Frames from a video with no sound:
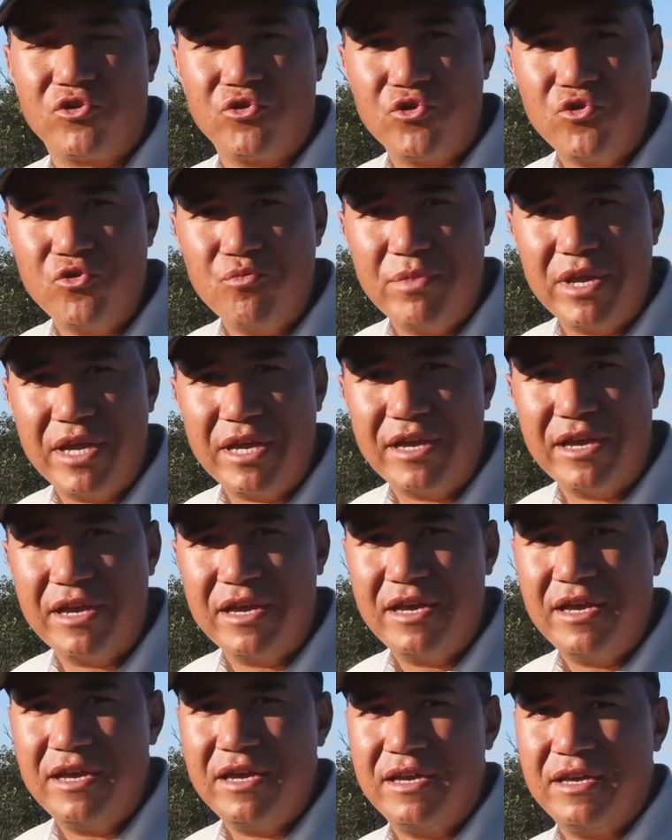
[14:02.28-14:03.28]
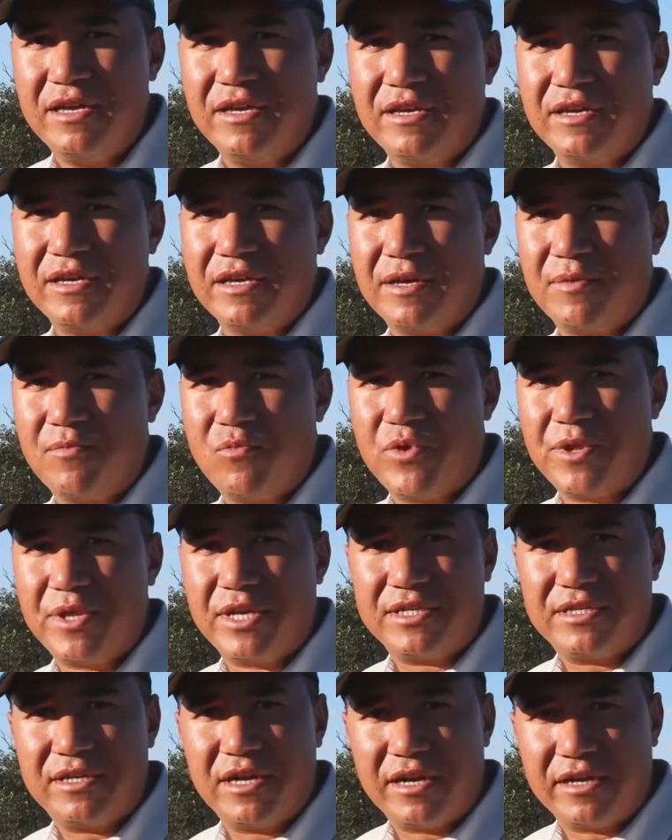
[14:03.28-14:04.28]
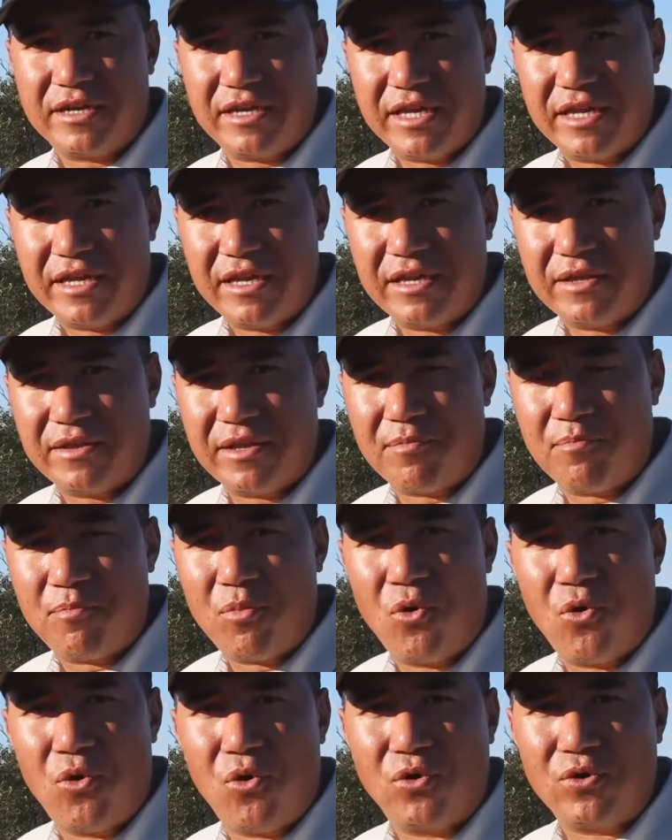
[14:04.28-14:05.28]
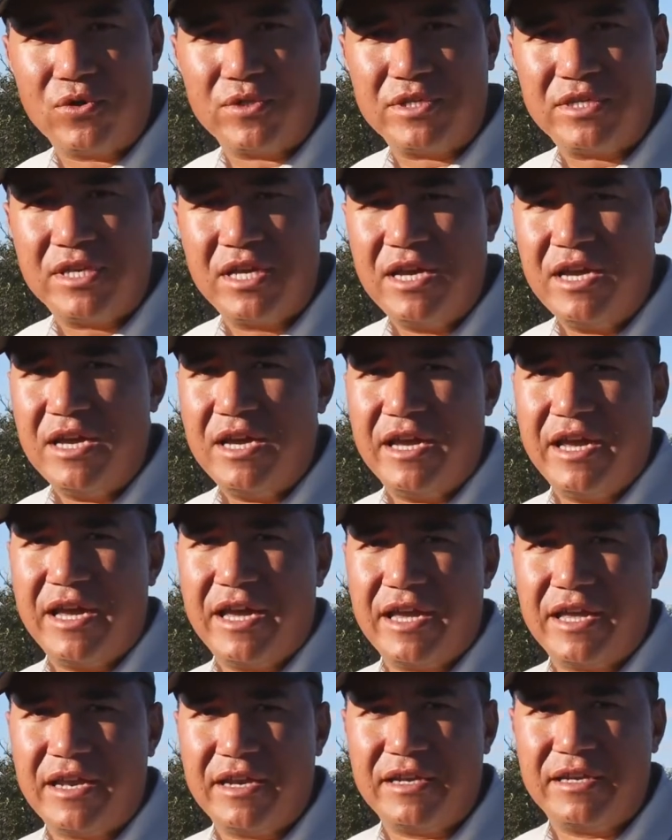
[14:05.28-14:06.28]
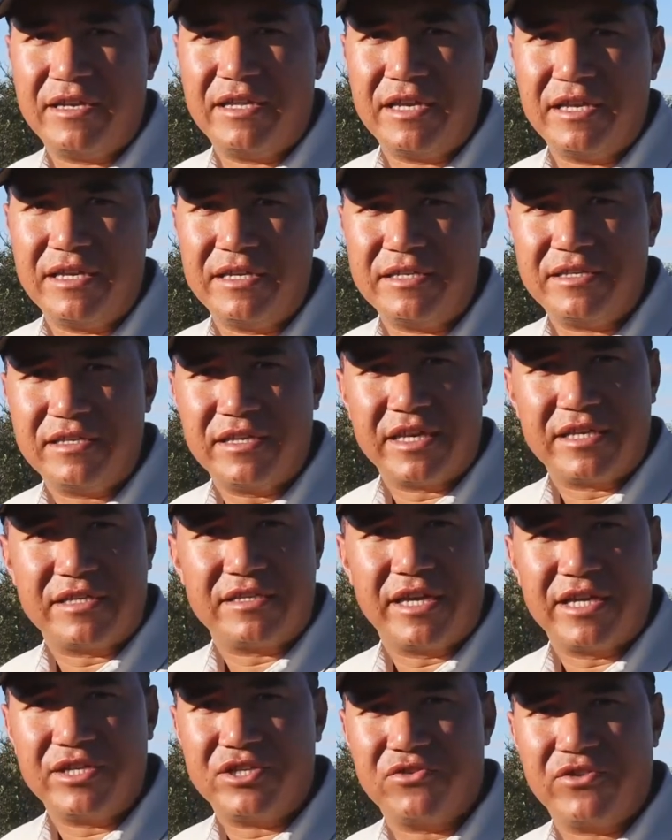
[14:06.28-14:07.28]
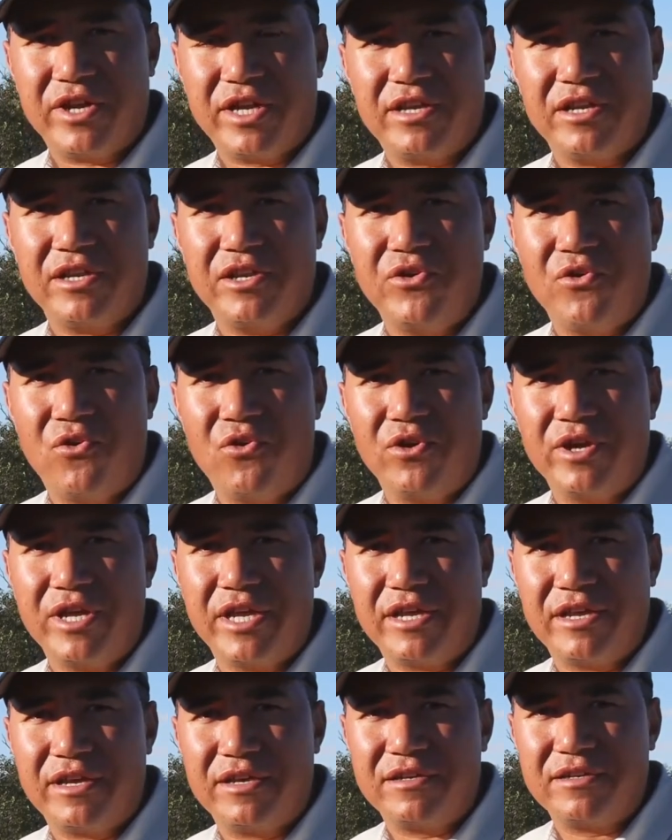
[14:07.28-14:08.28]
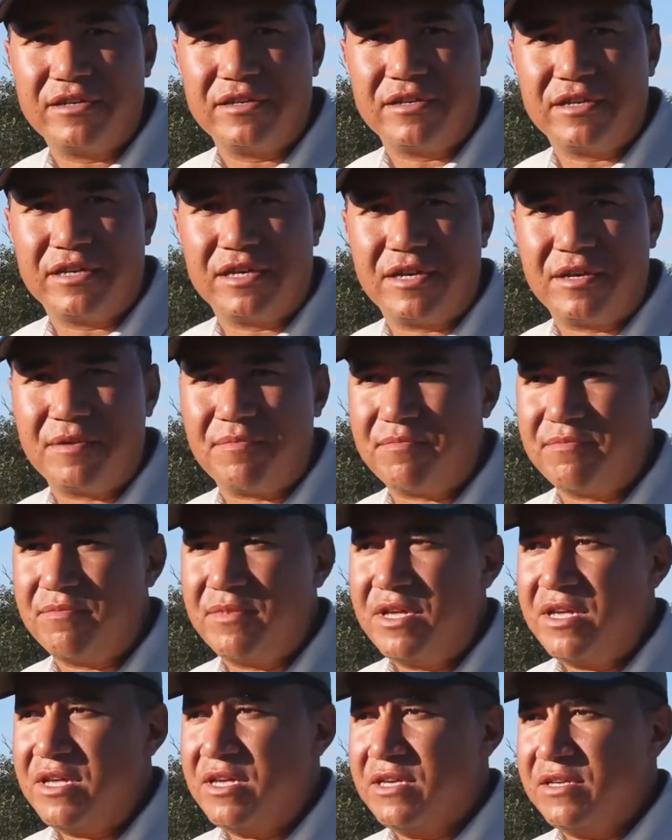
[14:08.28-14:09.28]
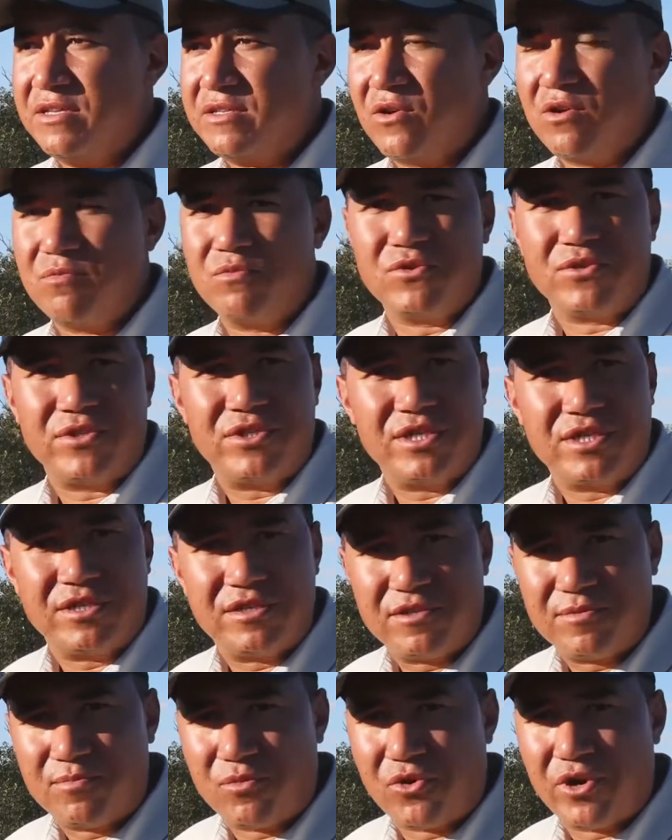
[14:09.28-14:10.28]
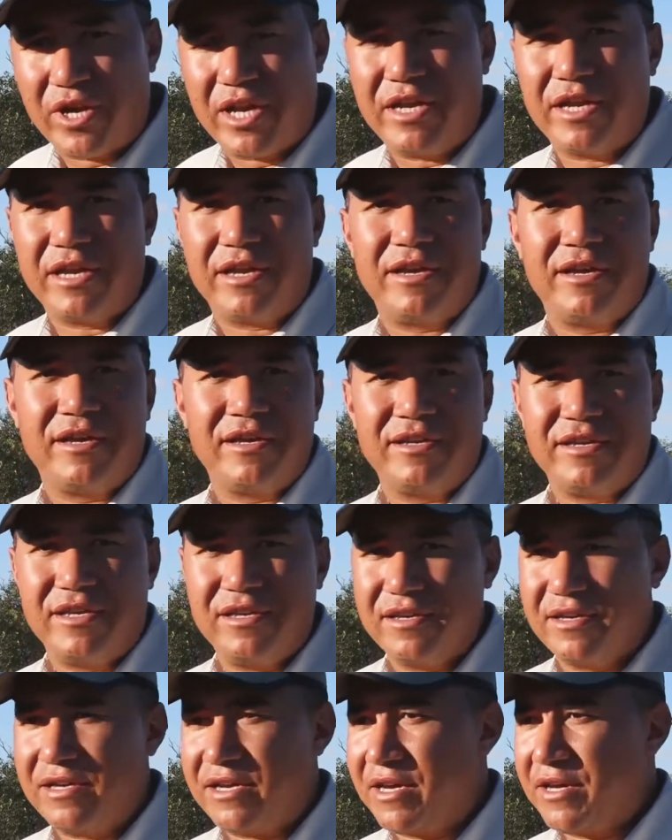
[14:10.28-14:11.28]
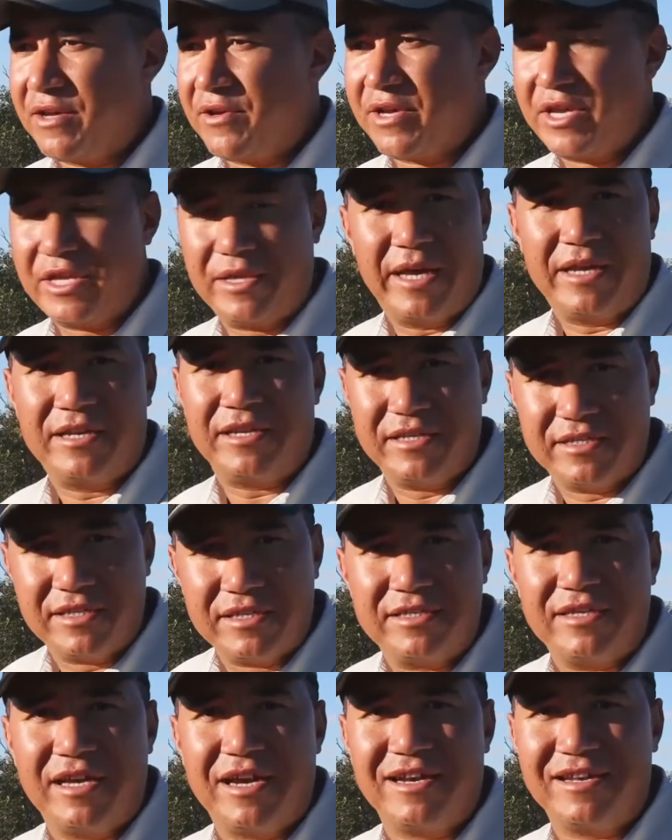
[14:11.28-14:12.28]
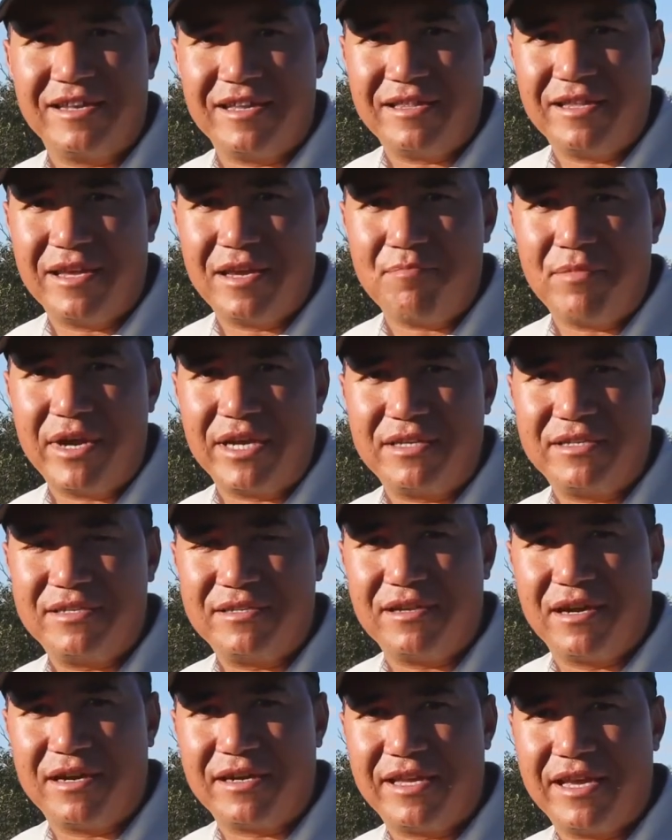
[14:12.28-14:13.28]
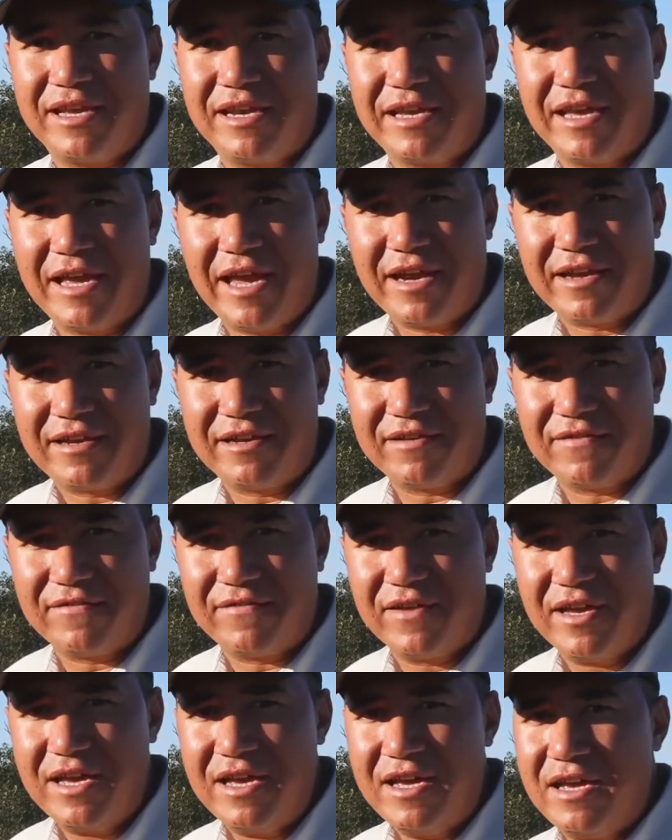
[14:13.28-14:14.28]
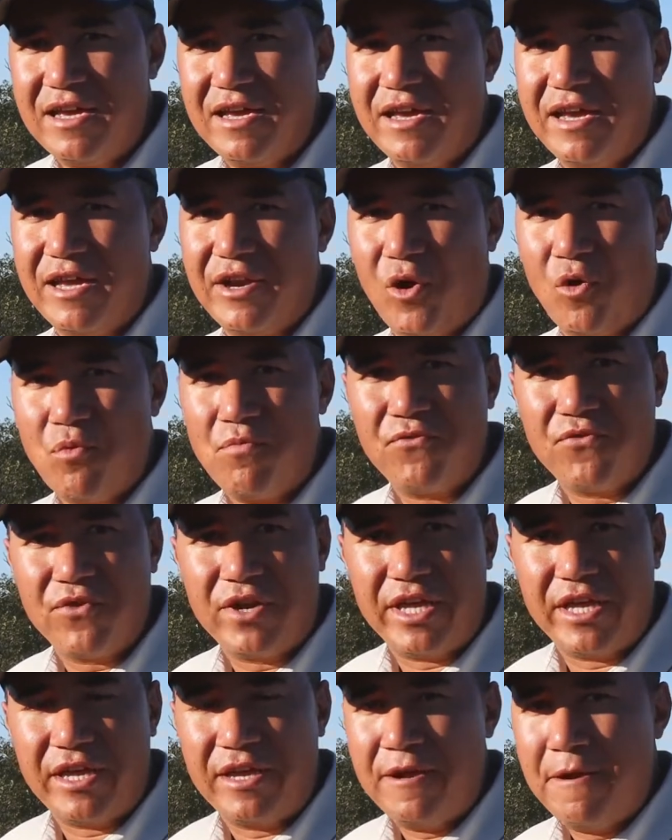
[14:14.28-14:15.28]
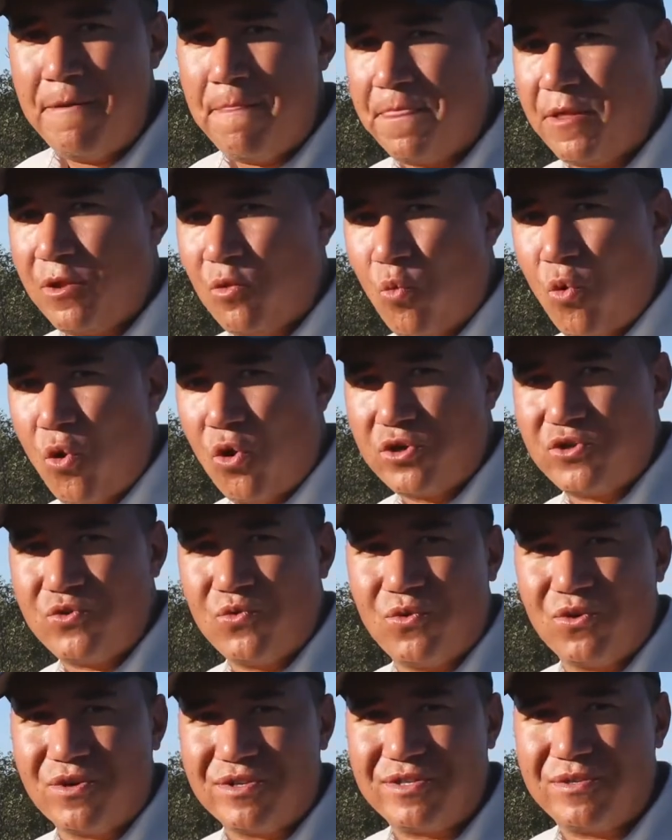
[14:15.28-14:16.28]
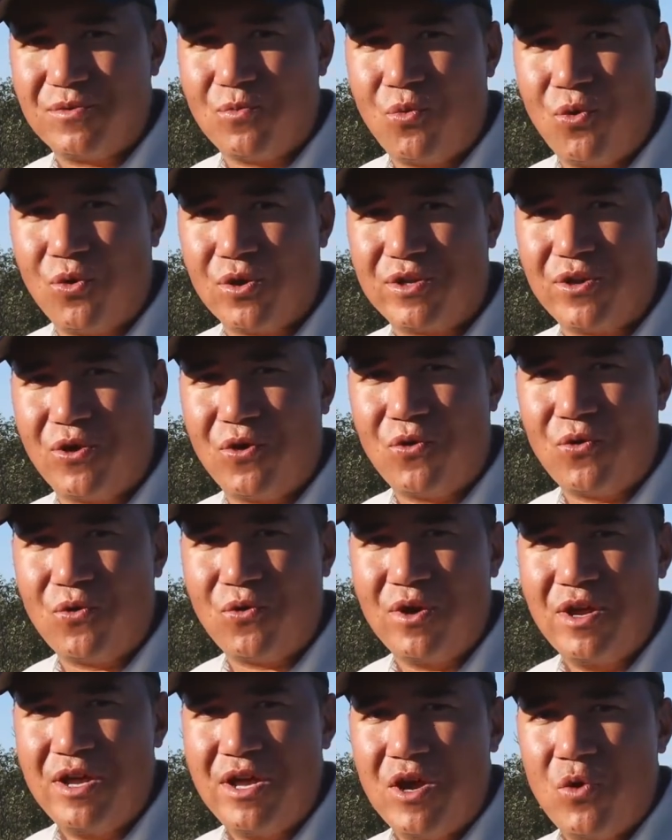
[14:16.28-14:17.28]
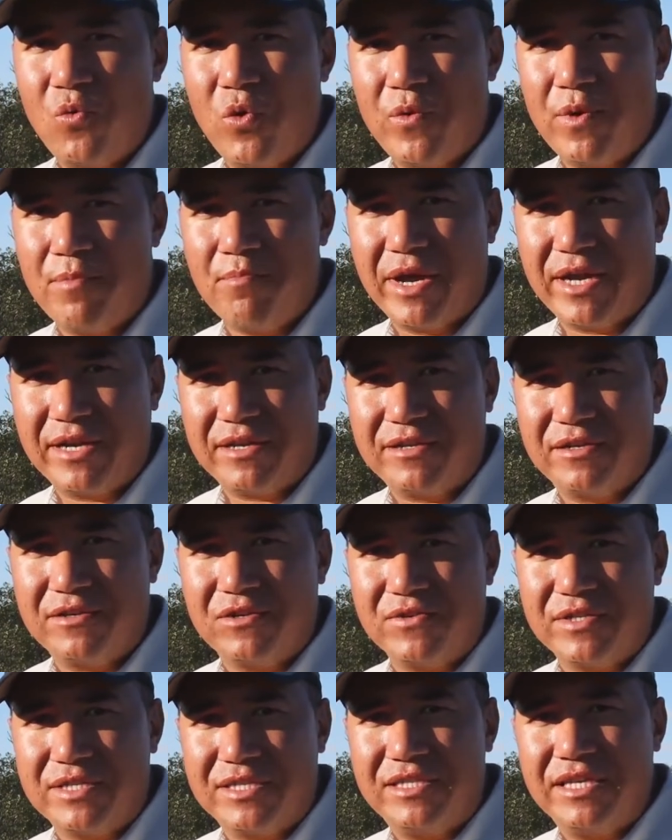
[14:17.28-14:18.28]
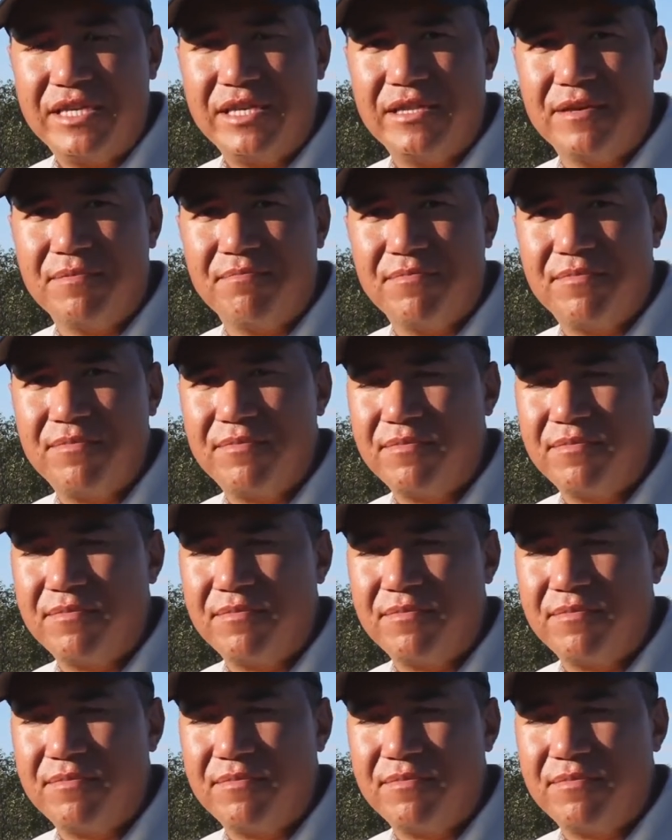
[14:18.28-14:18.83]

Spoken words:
grooming, when they start licking their paws, and these exaggerated yawning. It's almost just sporadic. That is a sign that they might start getting active, and hopefully they'll walk towards the water hole where we might go and see them